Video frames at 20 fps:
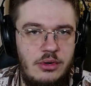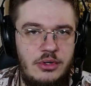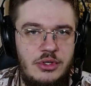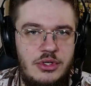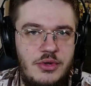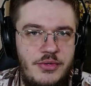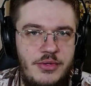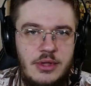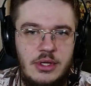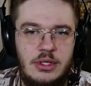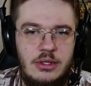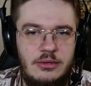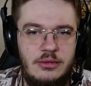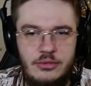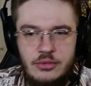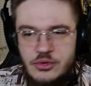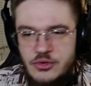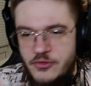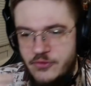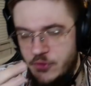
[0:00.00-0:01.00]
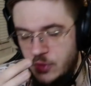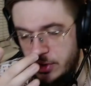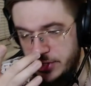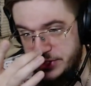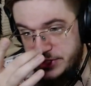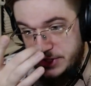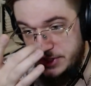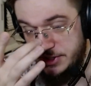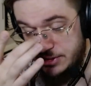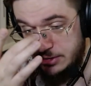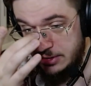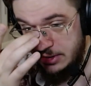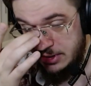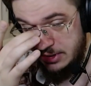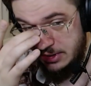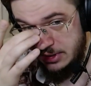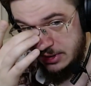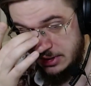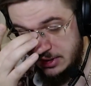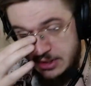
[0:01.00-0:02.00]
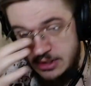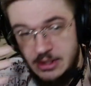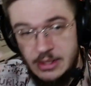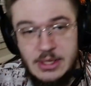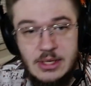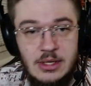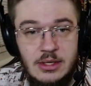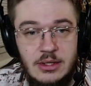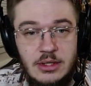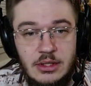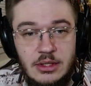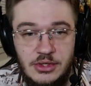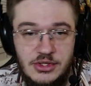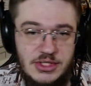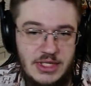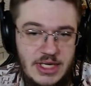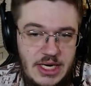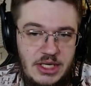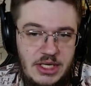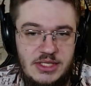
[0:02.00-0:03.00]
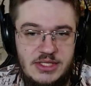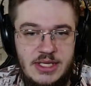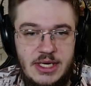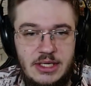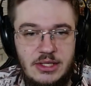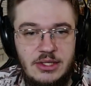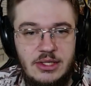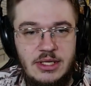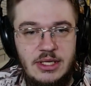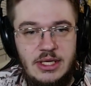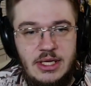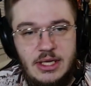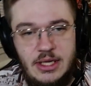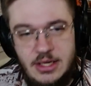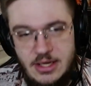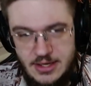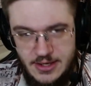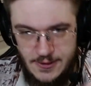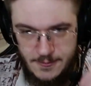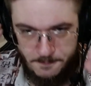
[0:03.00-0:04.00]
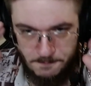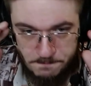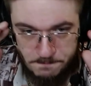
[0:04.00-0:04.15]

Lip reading: to the forces because Annie's technically an